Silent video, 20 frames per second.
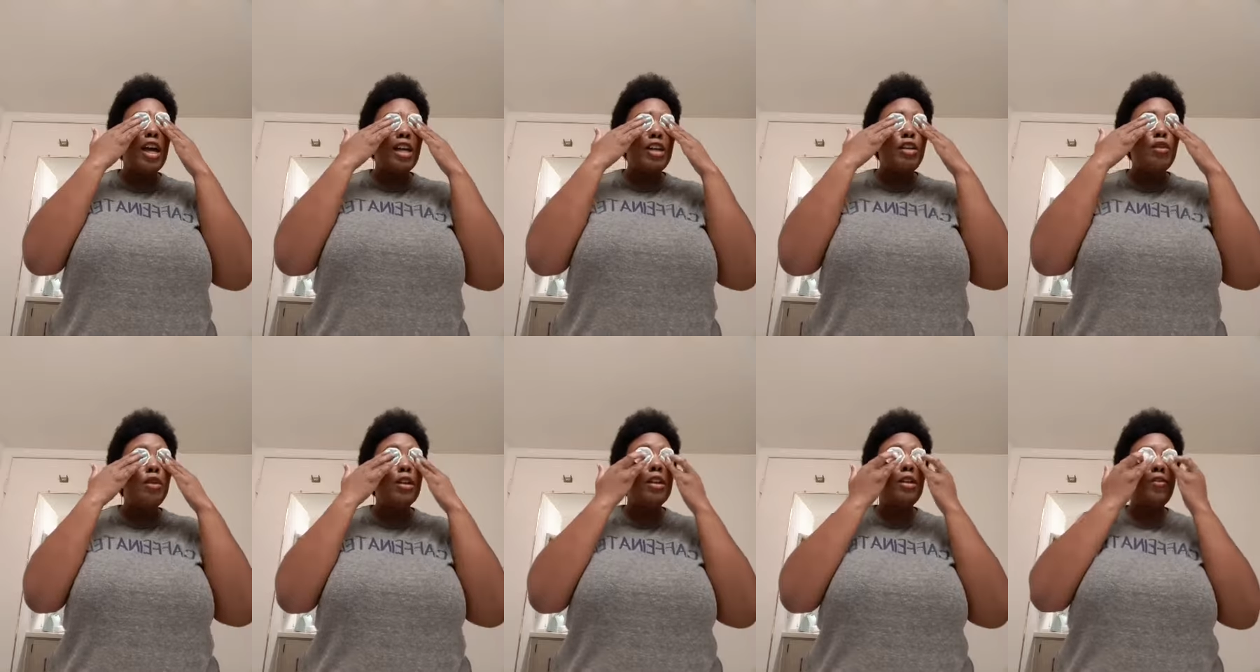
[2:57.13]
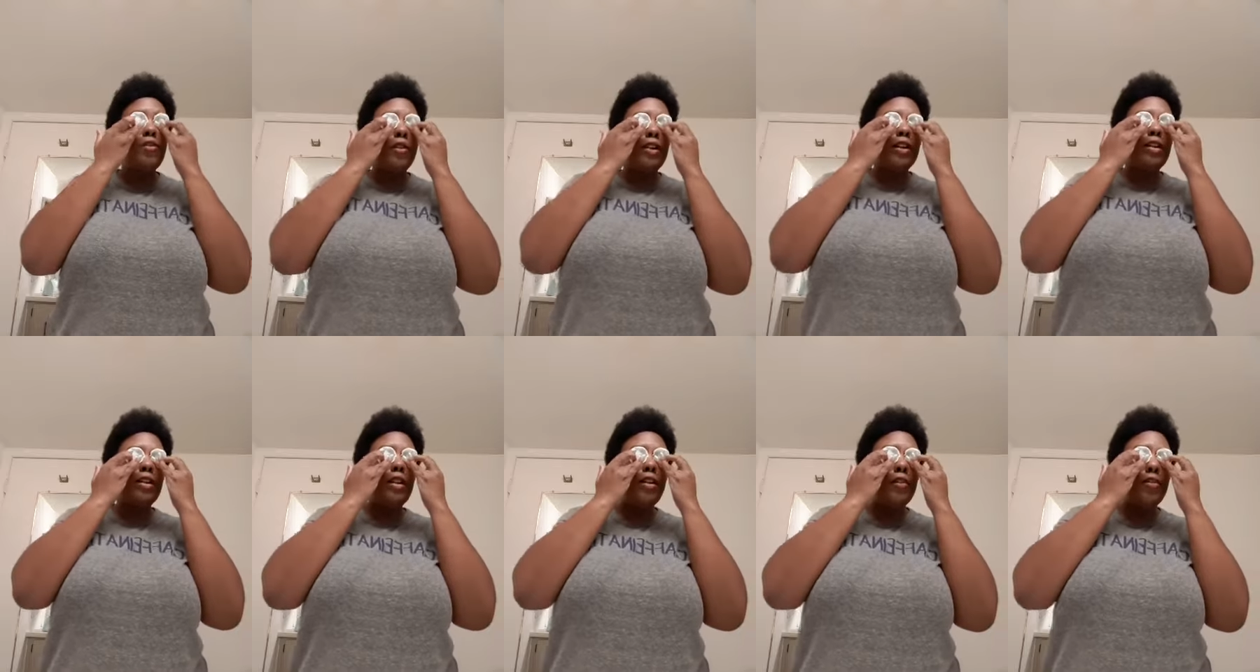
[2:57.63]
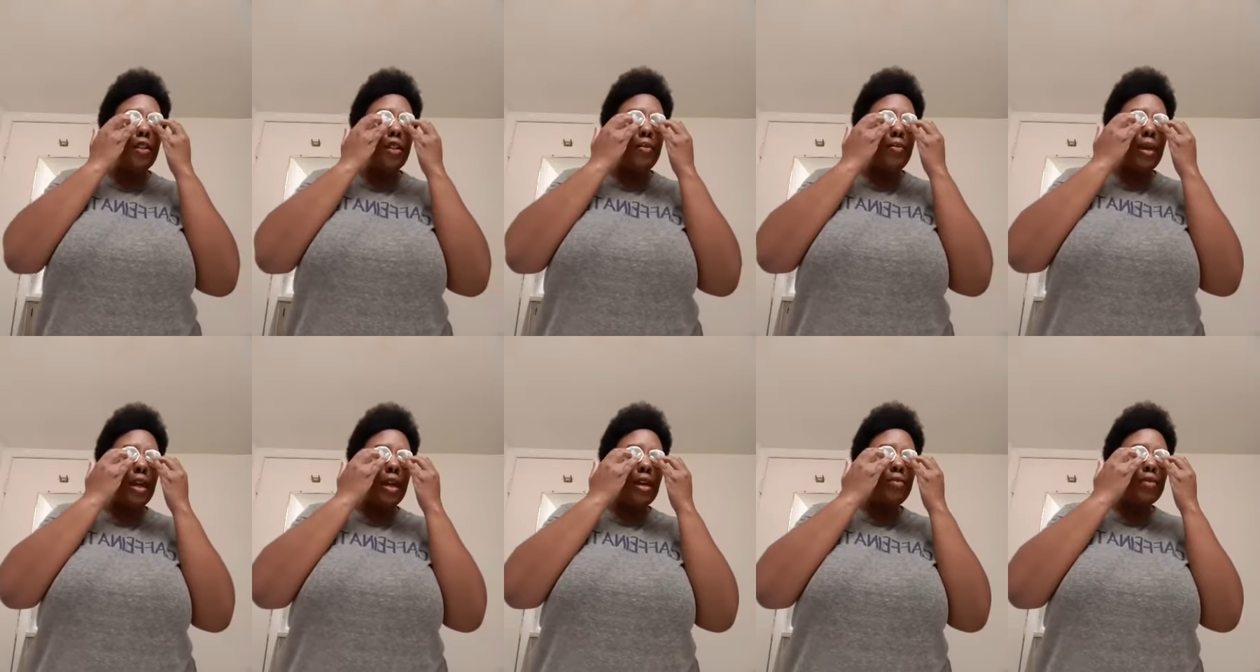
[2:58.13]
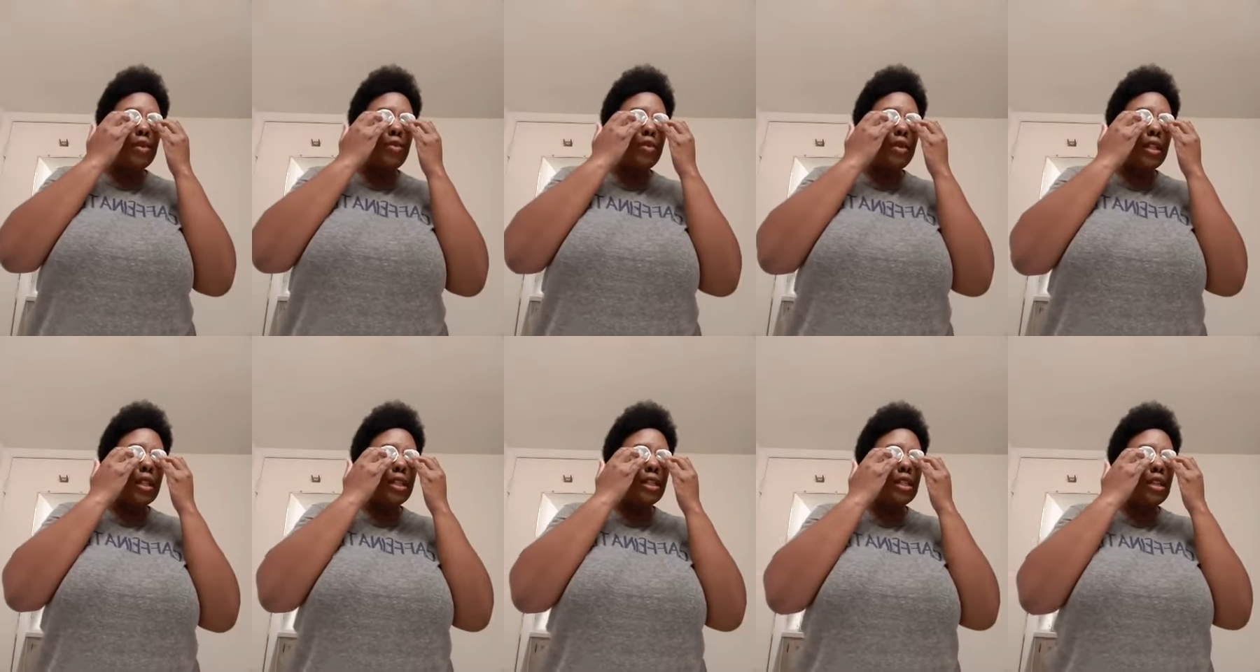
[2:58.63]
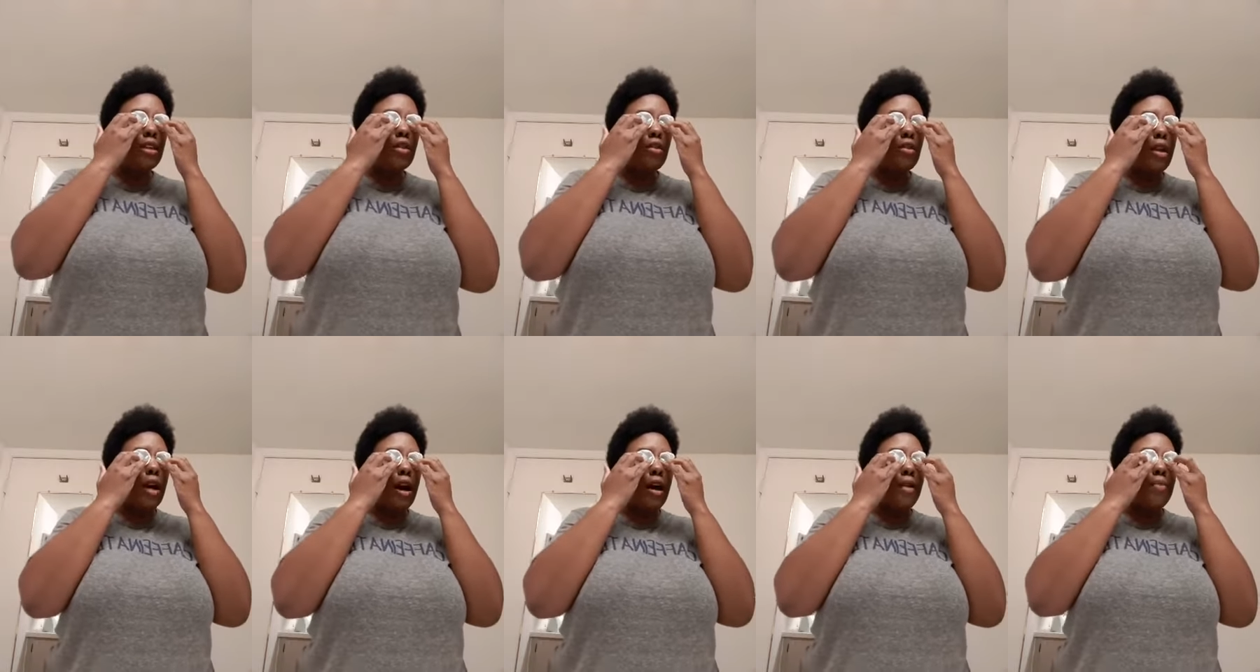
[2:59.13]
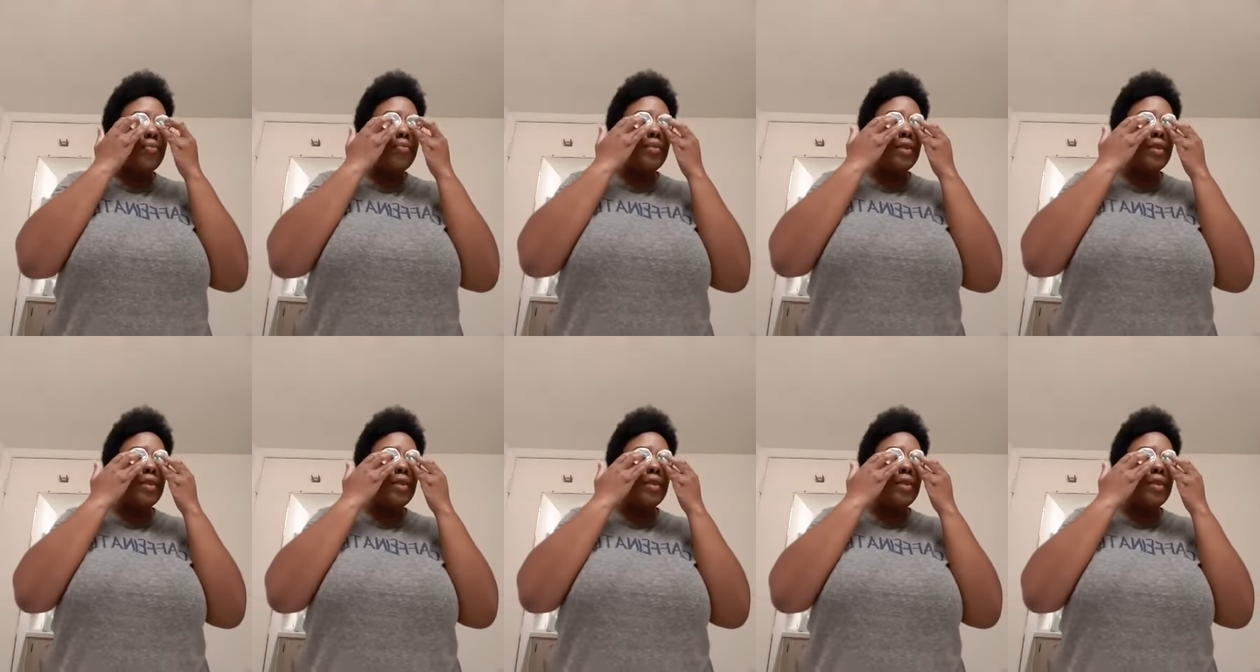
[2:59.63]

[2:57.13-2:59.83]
you can feel if the makeup's releasing or not.